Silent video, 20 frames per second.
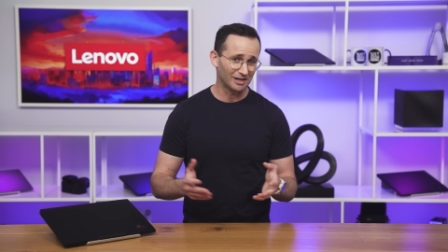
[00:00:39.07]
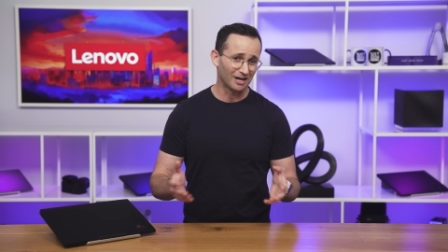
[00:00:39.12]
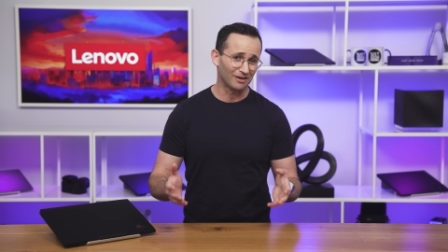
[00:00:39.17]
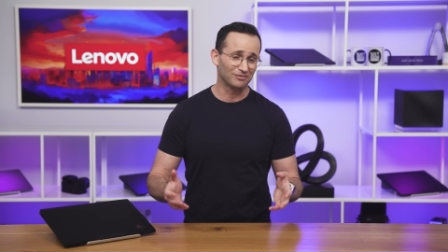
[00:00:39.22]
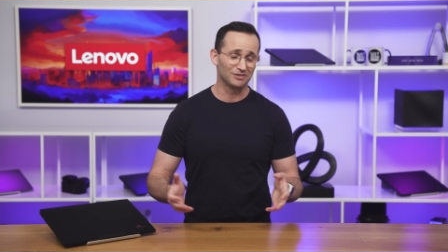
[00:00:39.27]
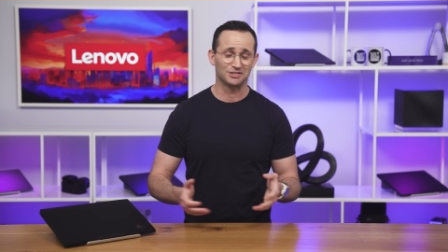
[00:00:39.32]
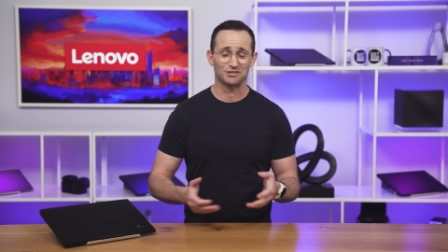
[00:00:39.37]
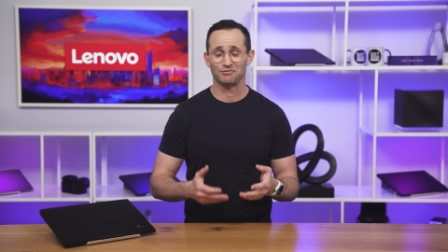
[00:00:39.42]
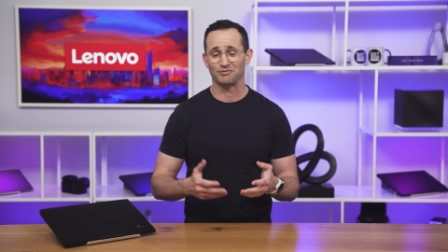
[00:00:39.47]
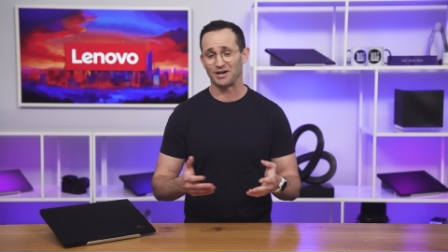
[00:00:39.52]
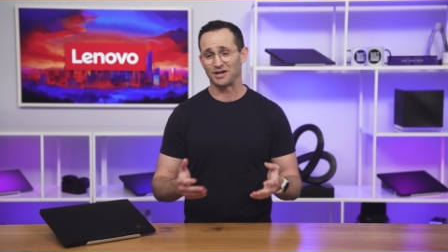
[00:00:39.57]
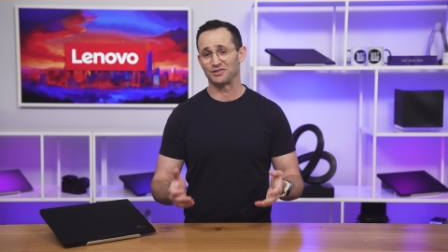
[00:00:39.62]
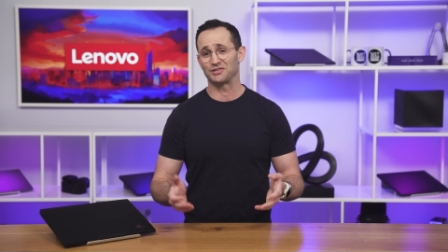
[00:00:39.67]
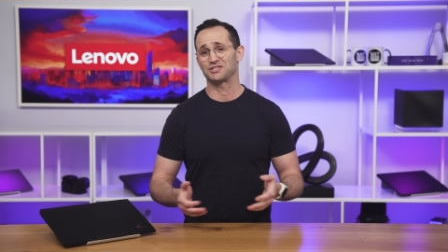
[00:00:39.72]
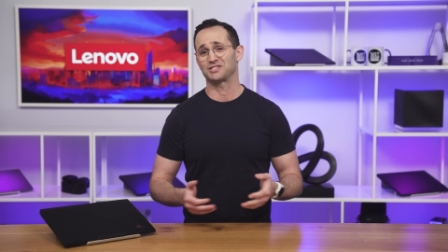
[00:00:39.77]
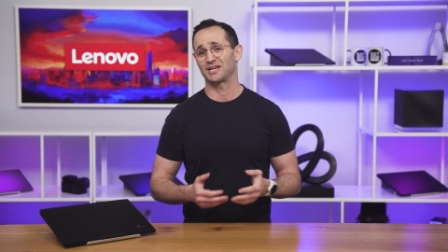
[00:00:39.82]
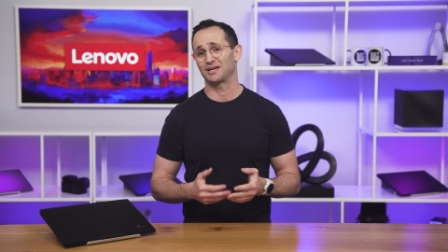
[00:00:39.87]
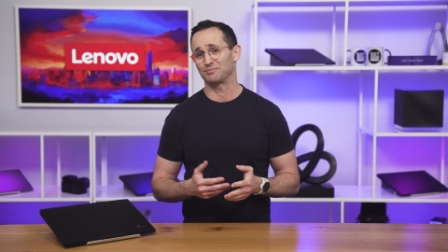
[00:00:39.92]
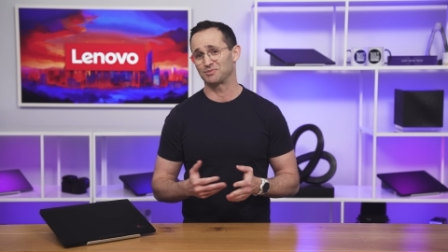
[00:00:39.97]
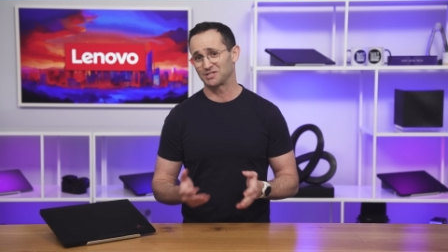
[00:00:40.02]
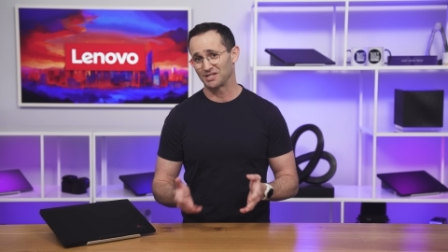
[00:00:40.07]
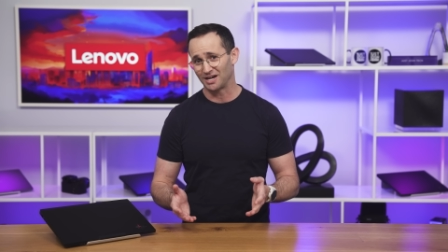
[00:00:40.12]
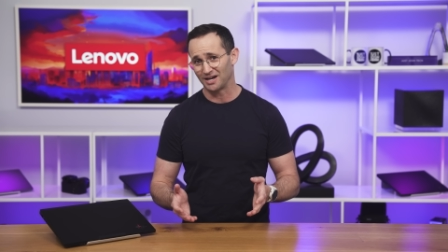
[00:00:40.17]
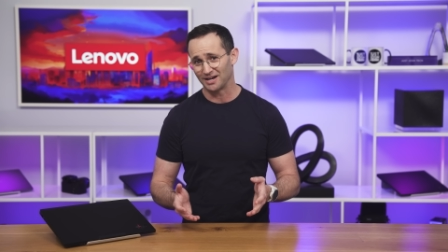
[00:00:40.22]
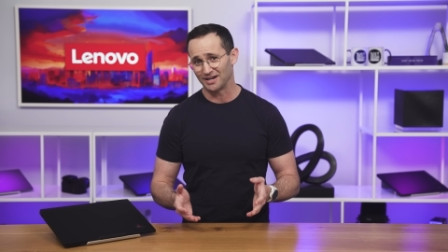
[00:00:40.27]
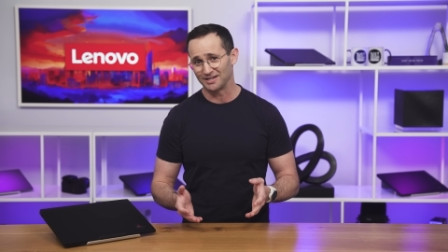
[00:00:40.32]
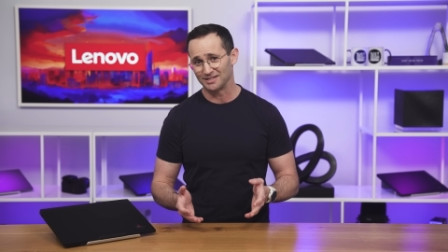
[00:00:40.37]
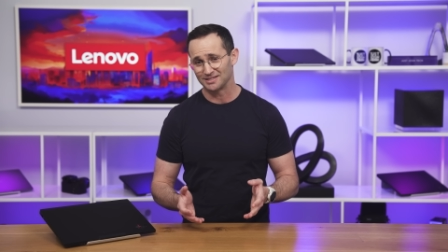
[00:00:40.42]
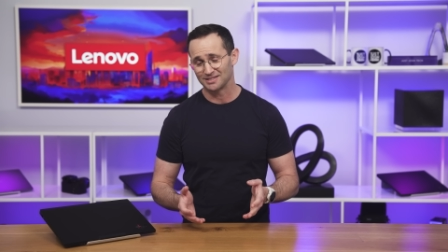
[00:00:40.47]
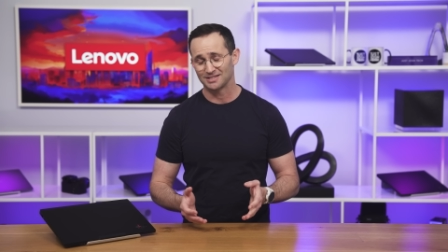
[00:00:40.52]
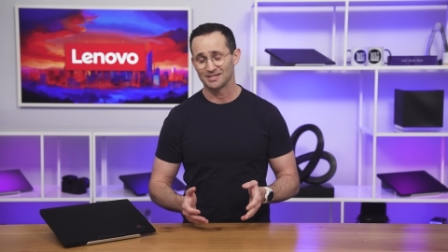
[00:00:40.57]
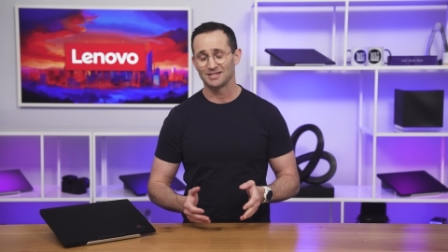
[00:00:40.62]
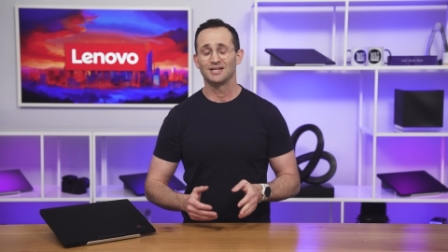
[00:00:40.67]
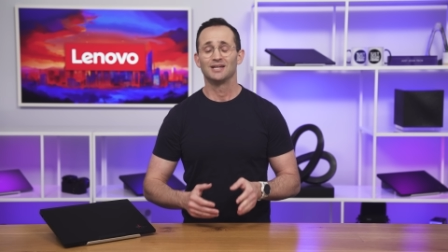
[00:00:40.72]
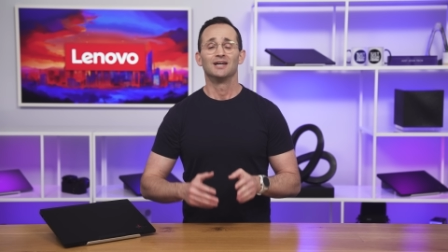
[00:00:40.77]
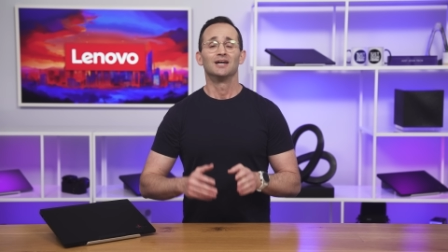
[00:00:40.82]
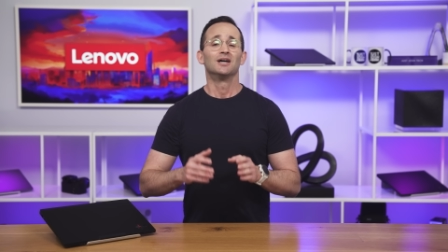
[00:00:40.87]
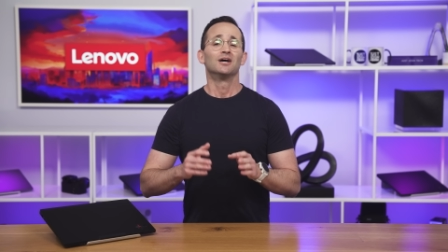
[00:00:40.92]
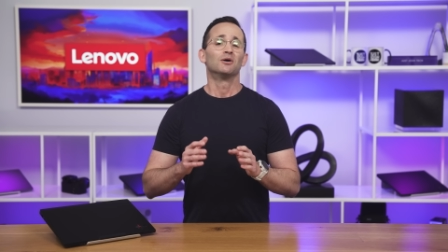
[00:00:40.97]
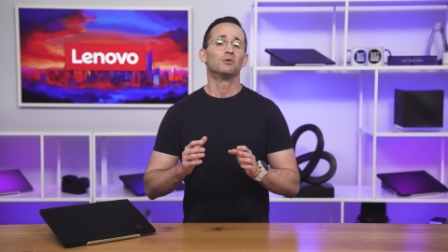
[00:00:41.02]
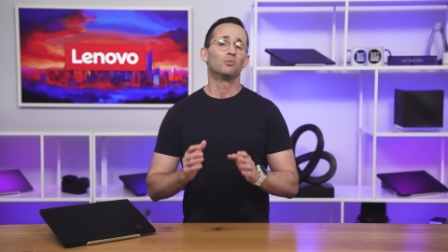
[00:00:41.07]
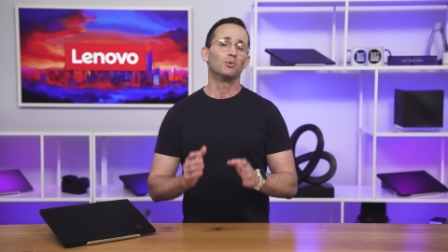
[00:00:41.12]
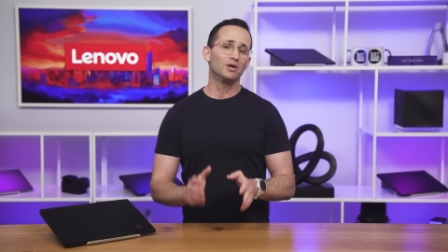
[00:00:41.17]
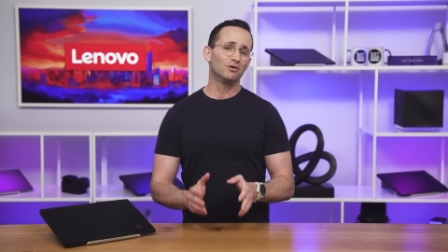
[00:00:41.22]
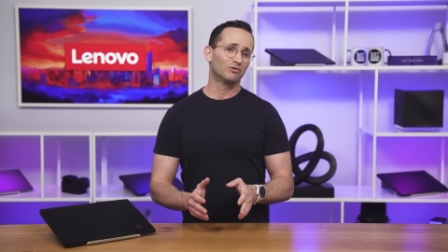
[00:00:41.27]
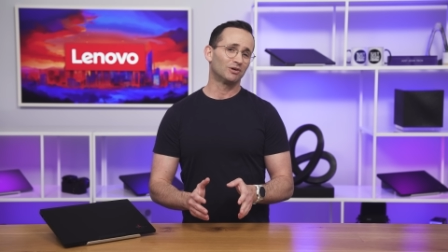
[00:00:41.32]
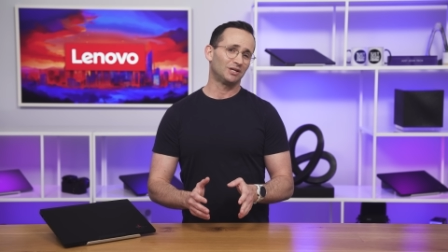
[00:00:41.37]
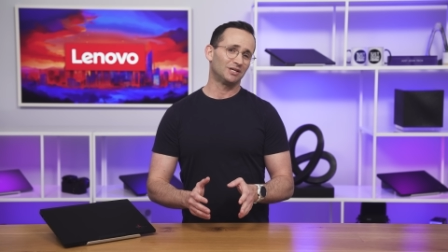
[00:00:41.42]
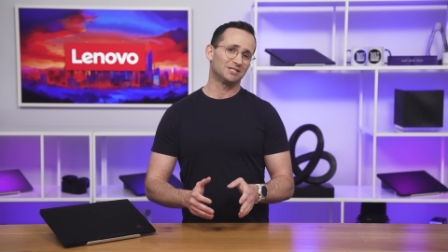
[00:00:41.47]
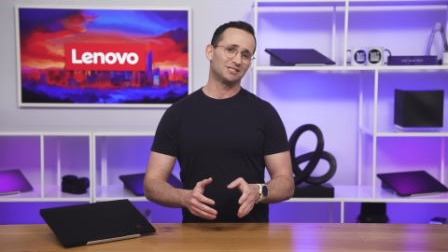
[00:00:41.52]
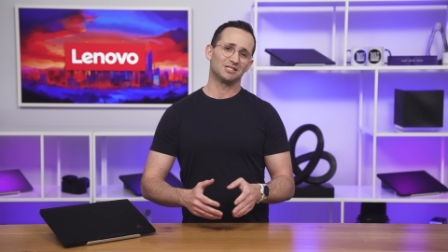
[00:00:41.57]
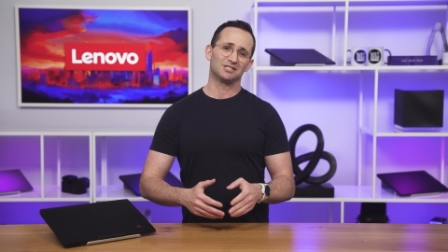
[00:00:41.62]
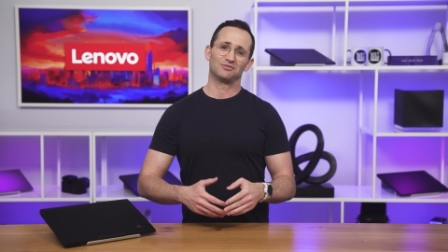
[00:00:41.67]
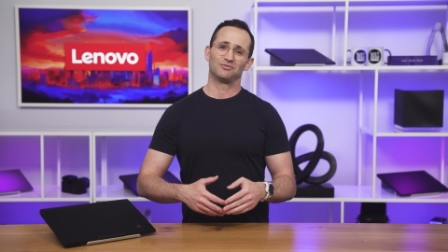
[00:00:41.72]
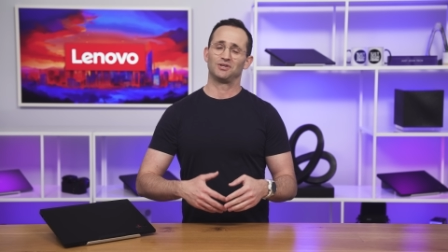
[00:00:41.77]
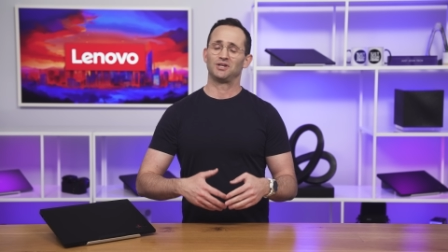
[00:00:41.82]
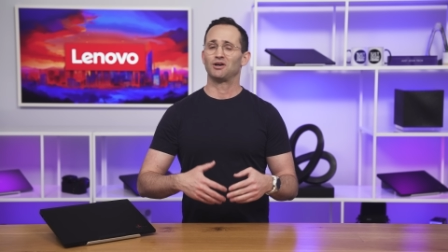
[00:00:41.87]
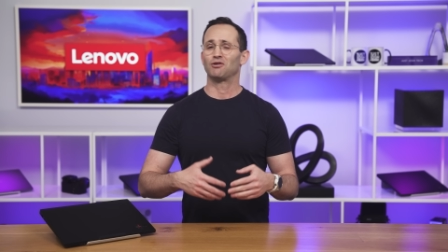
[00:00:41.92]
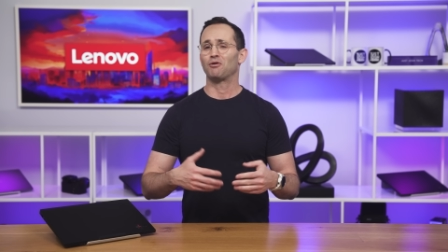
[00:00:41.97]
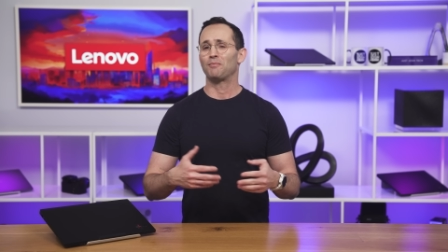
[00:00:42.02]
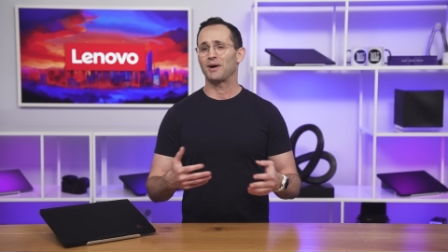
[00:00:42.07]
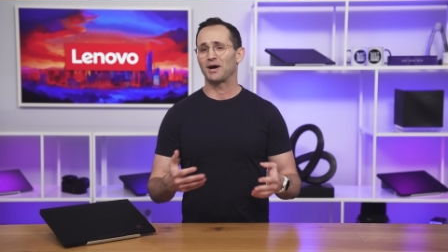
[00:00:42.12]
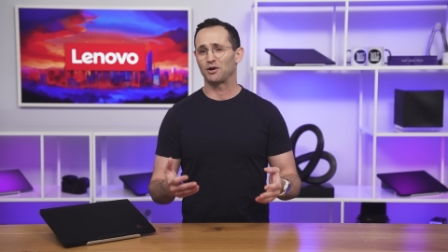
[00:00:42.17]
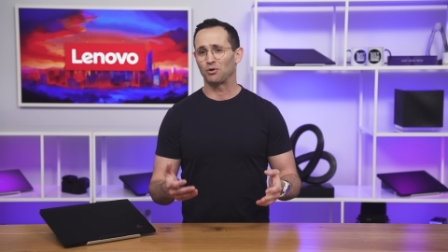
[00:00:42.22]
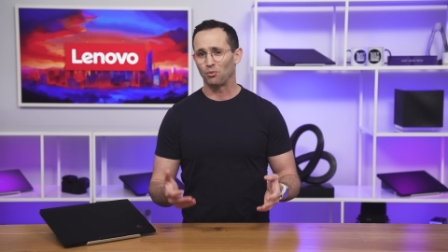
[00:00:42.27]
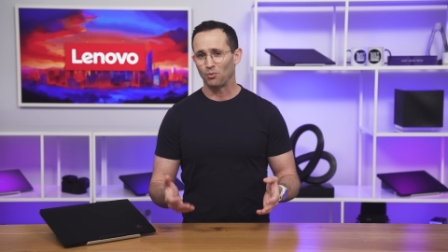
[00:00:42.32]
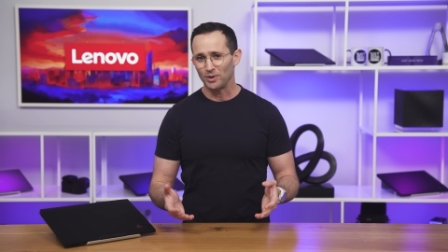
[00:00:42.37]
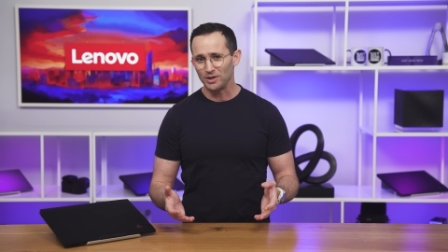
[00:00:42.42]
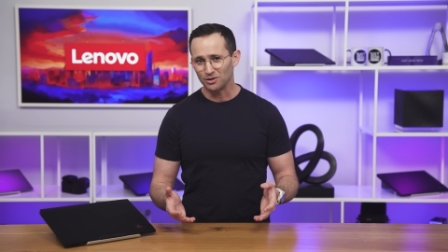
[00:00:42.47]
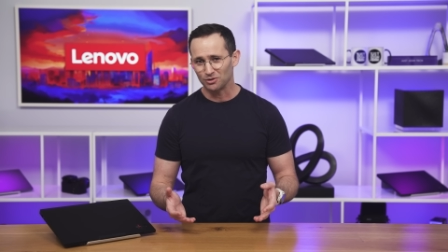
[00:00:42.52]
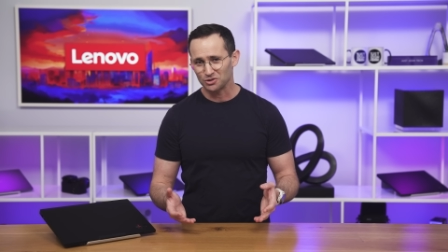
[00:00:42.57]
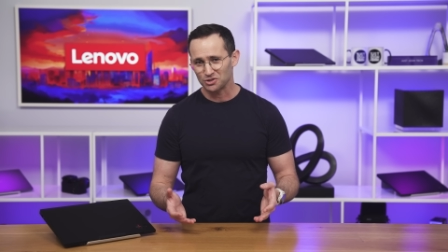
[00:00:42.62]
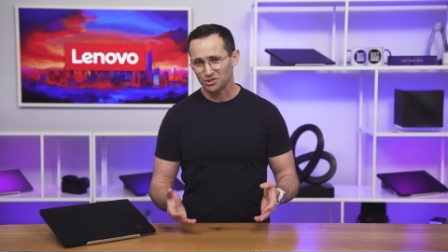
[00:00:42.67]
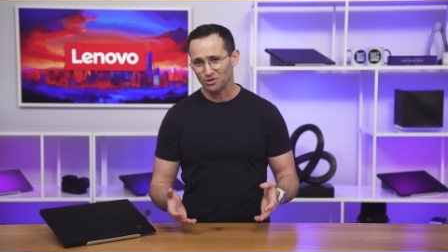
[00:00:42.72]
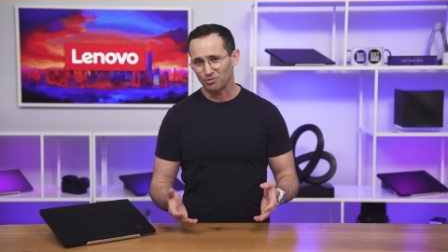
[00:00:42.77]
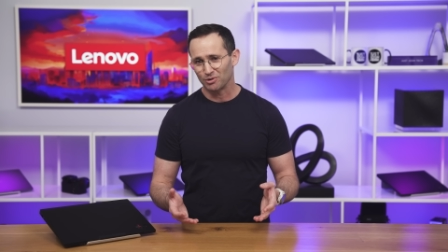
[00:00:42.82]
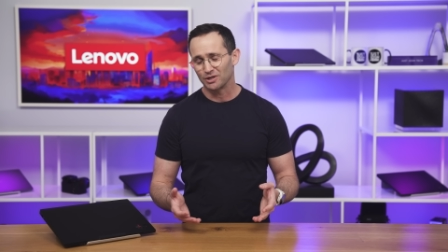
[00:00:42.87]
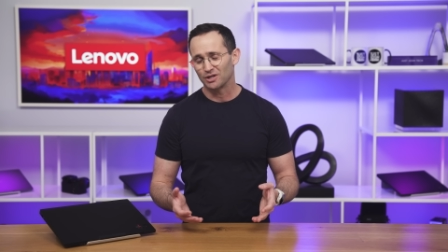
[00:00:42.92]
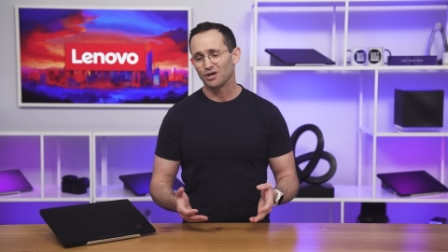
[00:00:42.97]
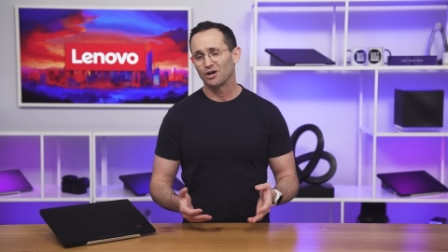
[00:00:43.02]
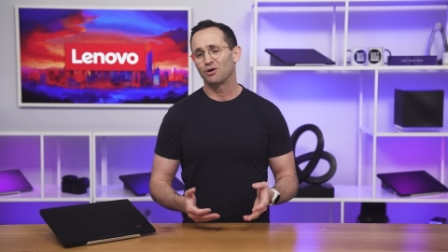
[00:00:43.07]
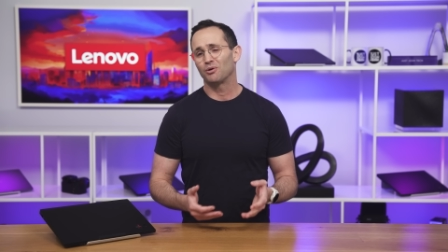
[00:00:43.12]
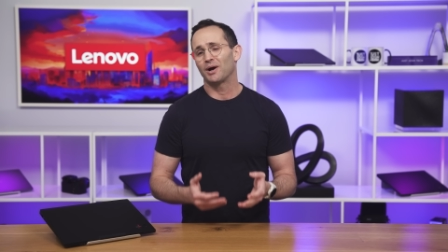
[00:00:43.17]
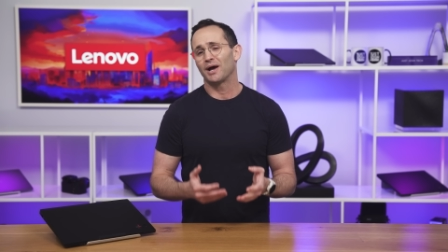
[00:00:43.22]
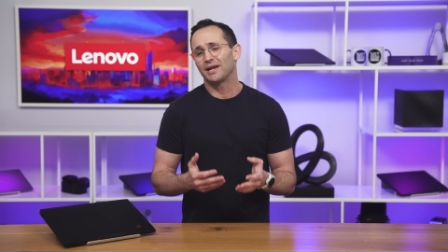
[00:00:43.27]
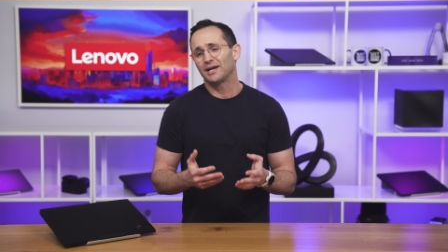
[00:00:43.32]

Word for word: enough is around the same size. We released this video about a week or so ago